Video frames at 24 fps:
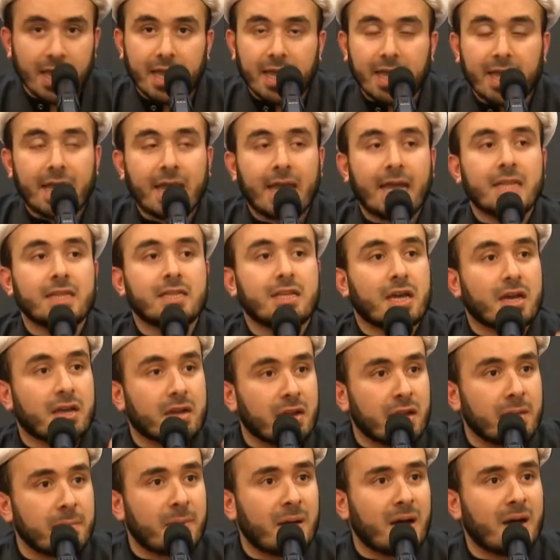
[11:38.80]
And
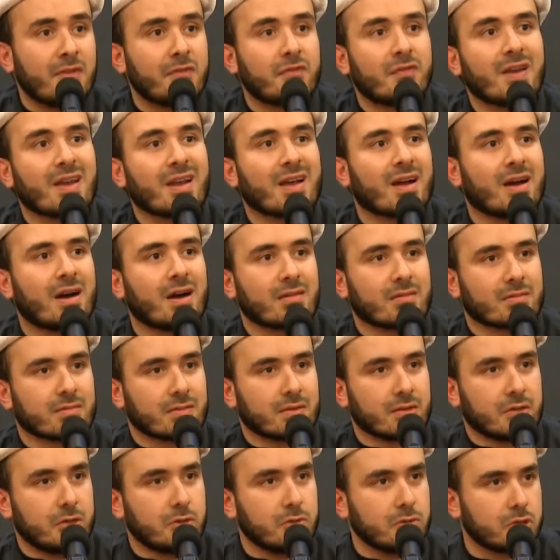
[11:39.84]
riba fil qard,
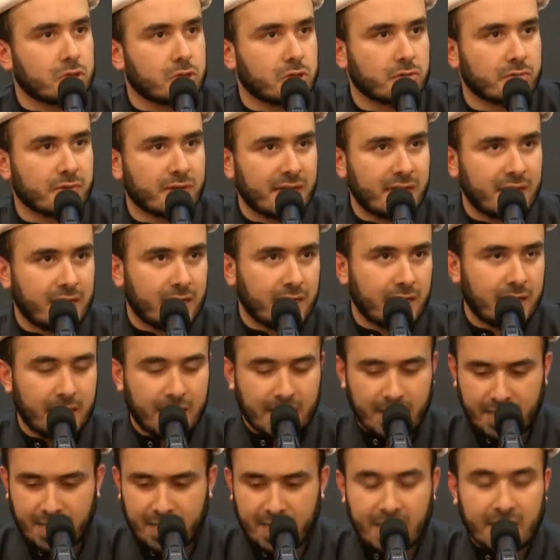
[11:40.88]
usury
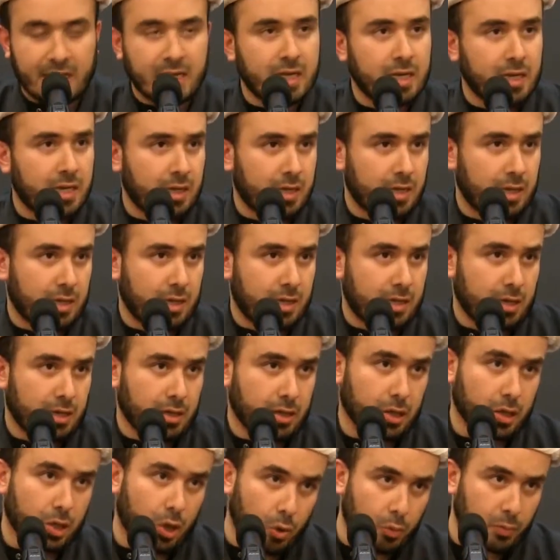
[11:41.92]
in
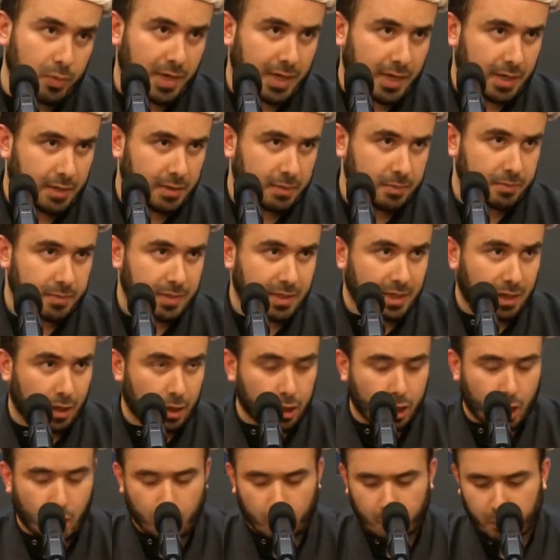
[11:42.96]
loaning, in a
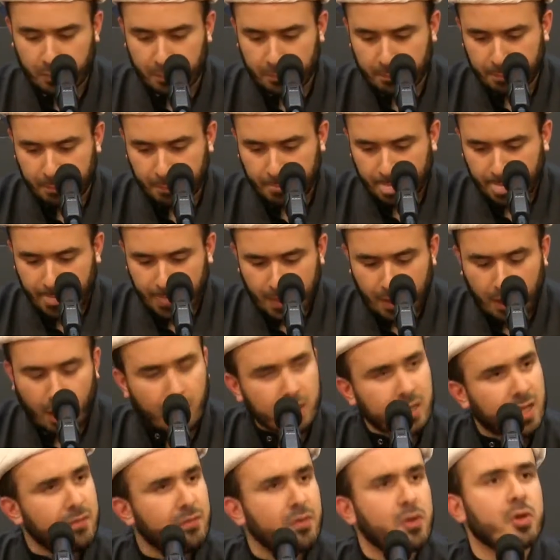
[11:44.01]
loan. I'll
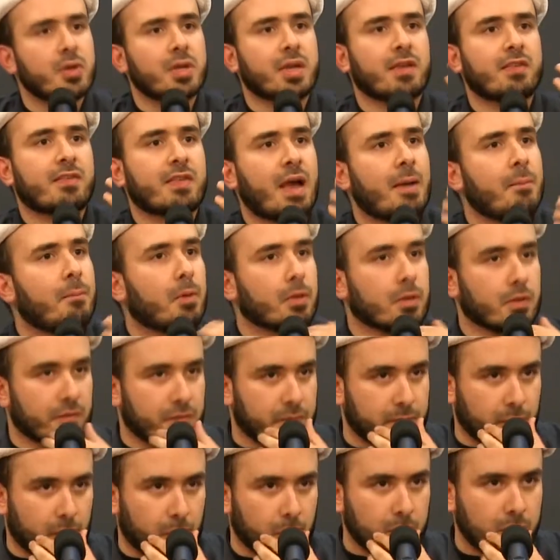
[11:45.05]
give you an example
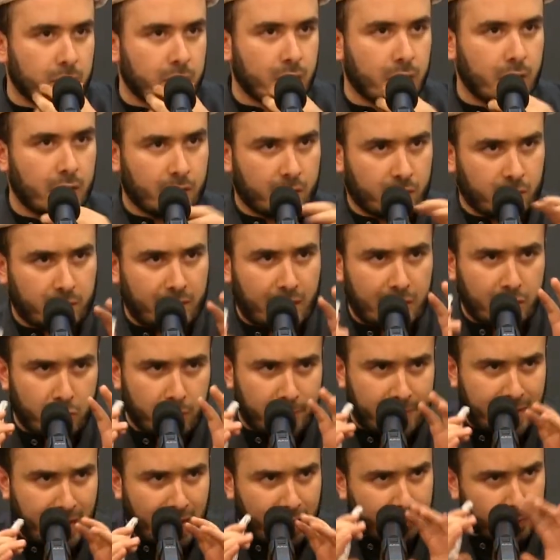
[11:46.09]
of both so that you
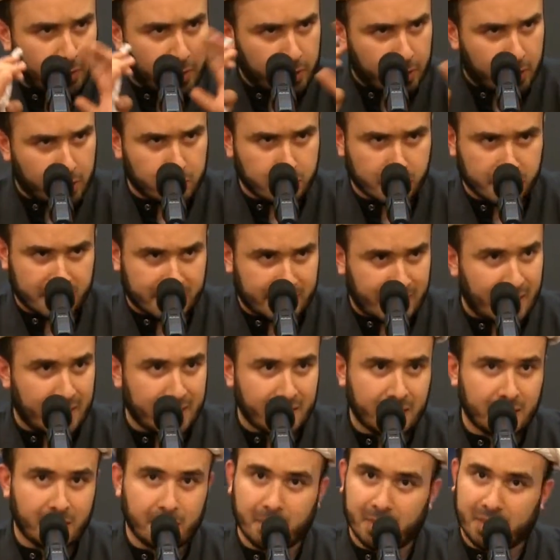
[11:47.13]
may have a good
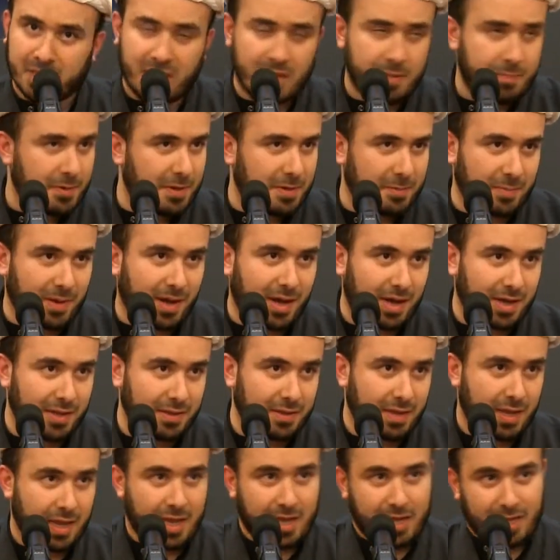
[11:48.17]
understanding, but keep in
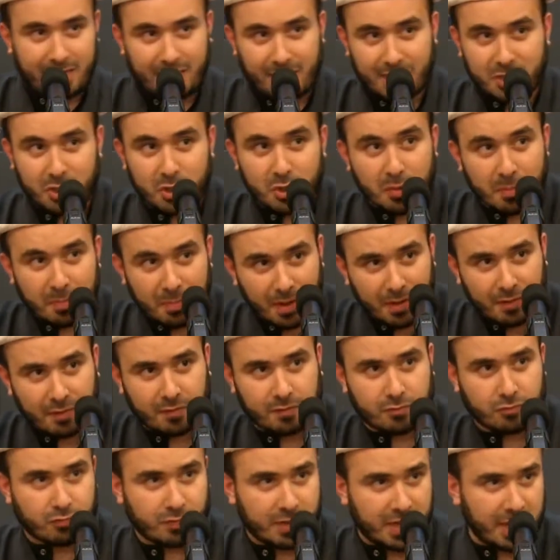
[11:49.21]
mind that you
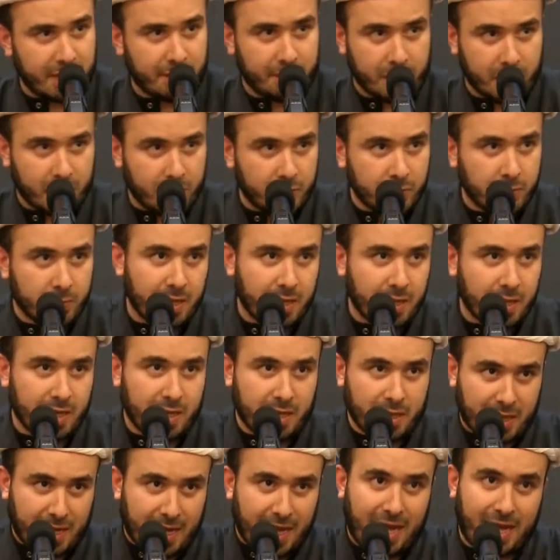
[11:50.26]
must review
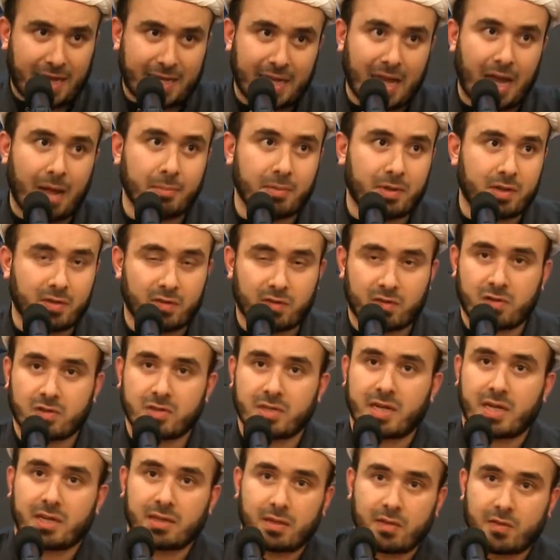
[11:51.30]
the ahkam
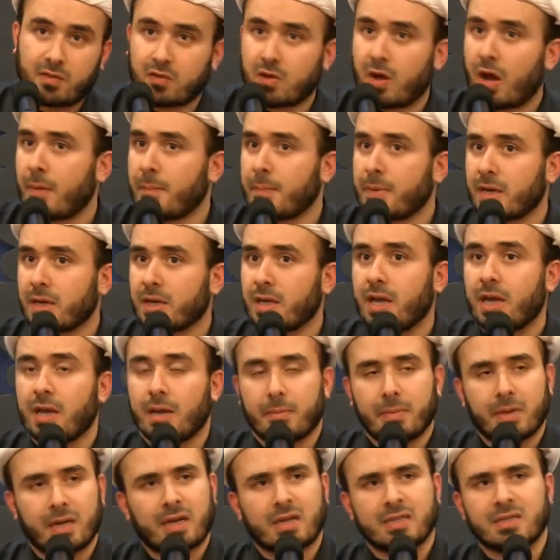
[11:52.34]
concerning this topic
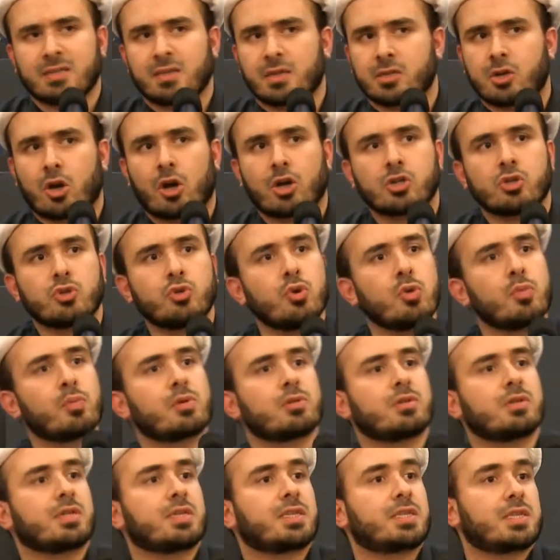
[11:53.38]
because there are
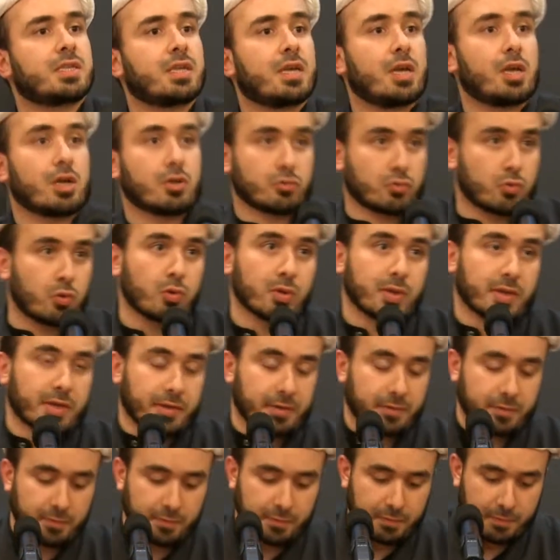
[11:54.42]
numerous
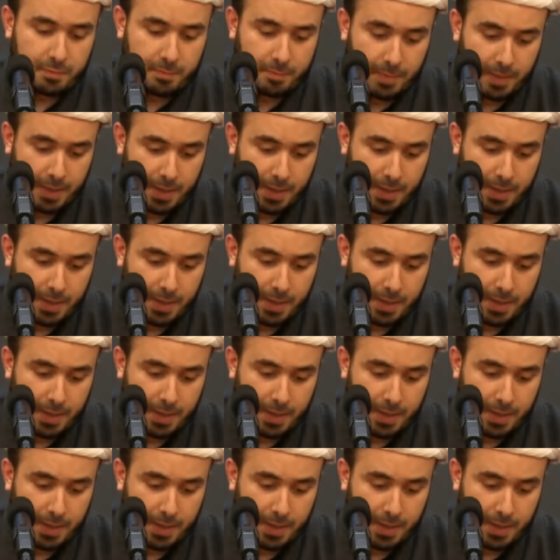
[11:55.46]
rulings.